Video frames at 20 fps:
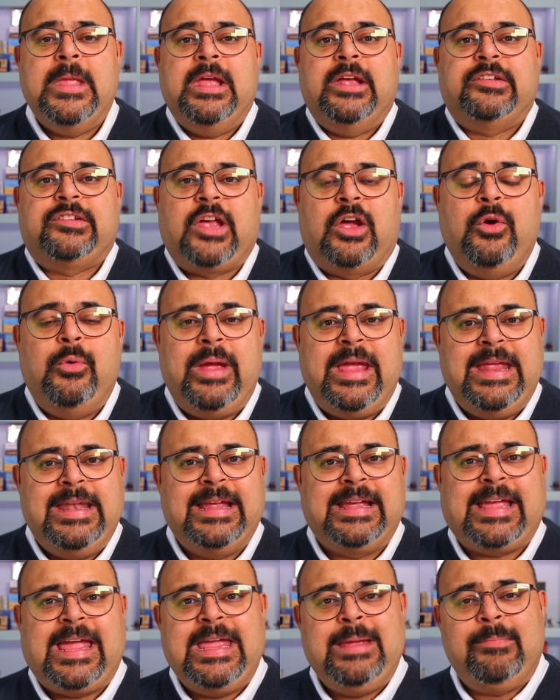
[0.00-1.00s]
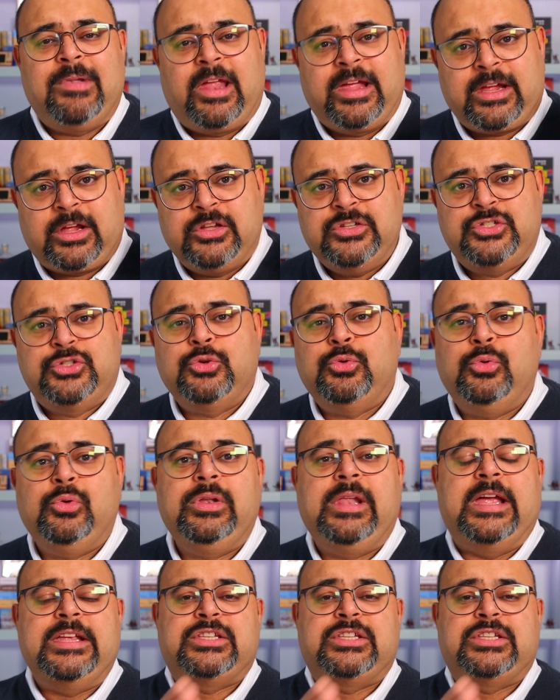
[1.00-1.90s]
So in a game like Azul,